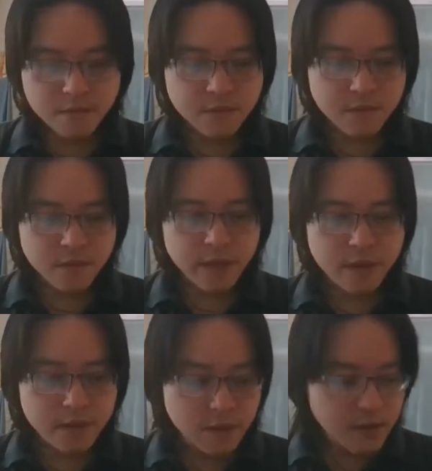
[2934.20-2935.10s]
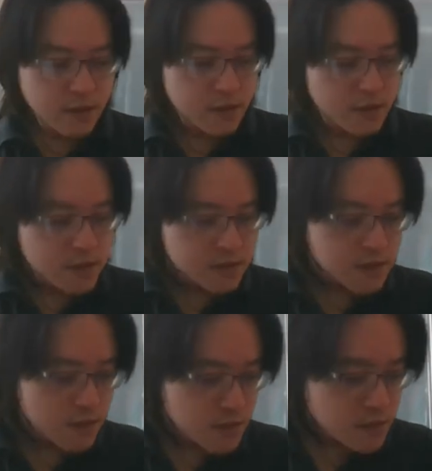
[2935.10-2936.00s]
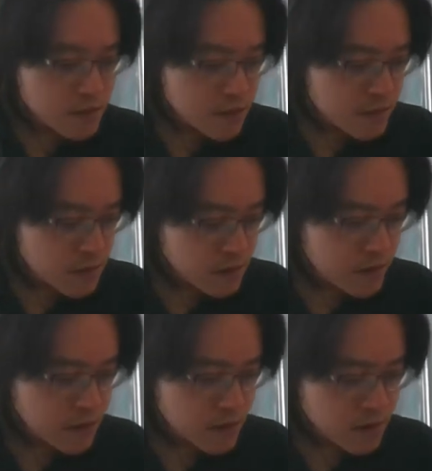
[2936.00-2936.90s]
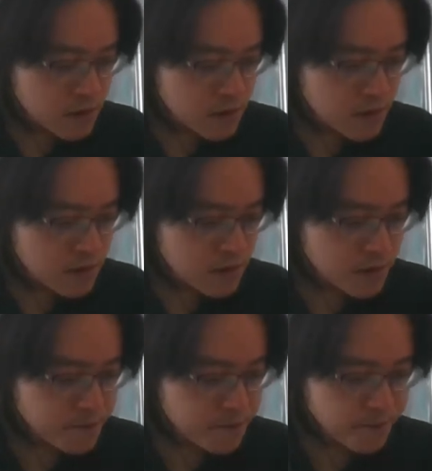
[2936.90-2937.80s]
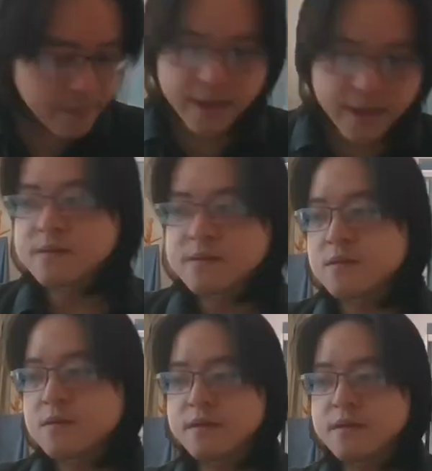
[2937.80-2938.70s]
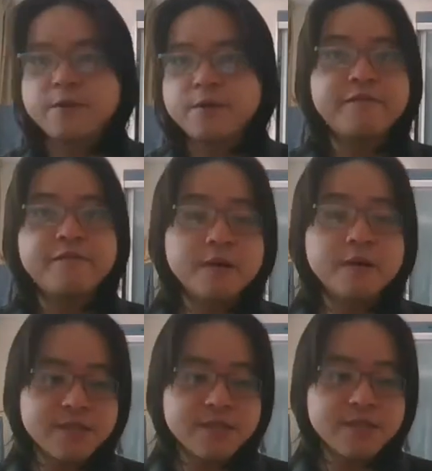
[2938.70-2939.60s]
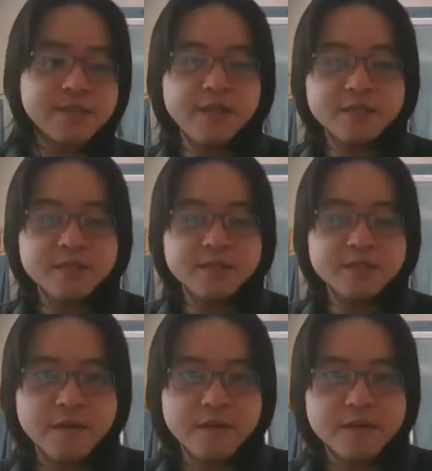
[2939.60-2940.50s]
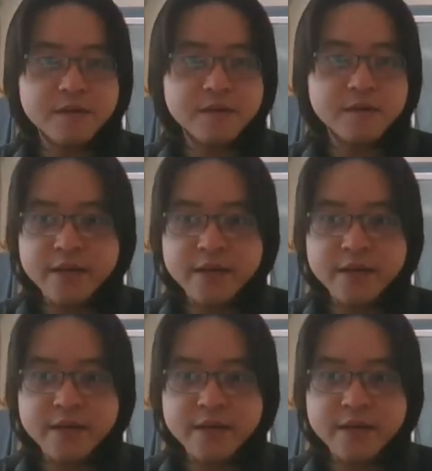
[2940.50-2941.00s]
Okay, so yeah, so we have about 6 minutes before the break.